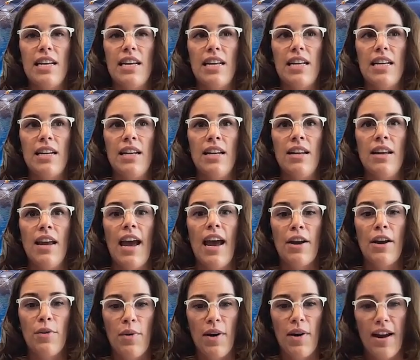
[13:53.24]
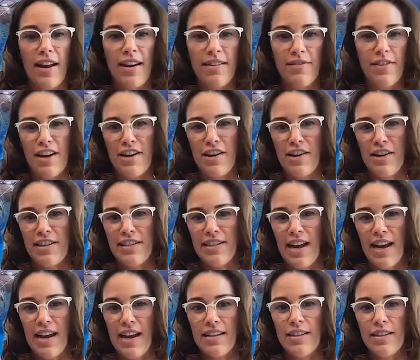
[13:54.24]
in equine veterinary
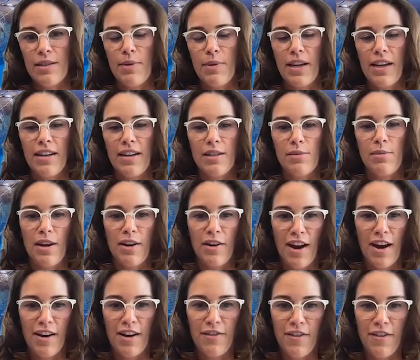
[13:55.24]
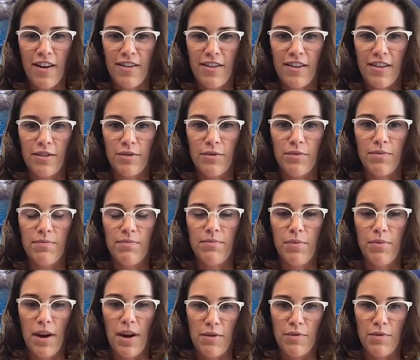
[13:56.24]
science because my grandfather
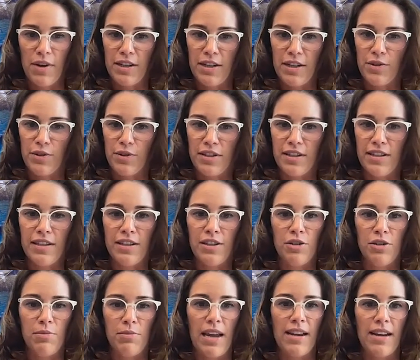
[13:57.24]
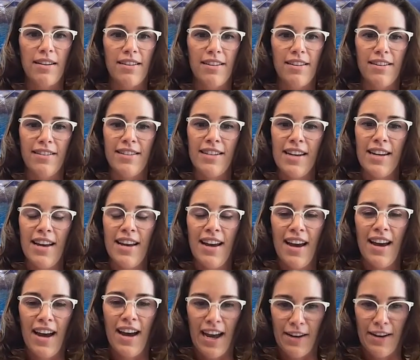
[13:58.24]
bred racehorses in Jamaica, and
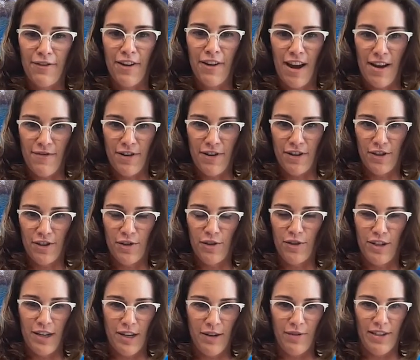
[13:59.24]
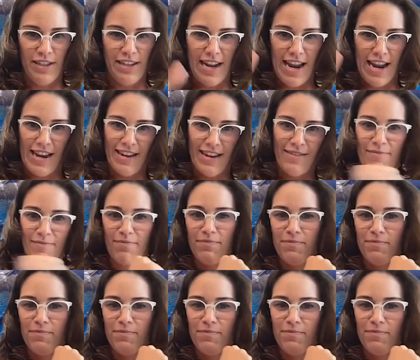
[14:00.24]
at five years old, I was like,